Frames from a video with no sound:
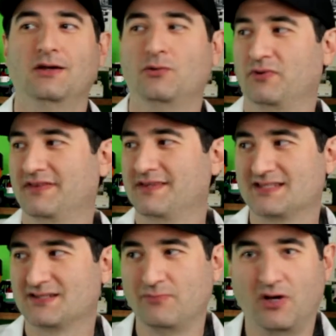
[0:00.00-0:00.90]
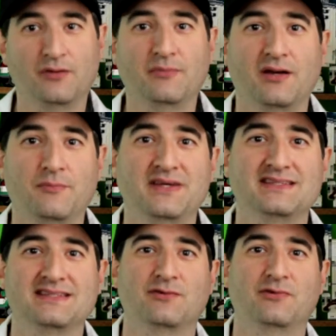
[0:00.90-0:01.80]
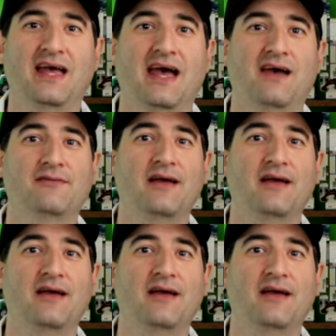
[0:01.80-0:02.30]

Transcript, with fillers: with the small amount of pieces that we have.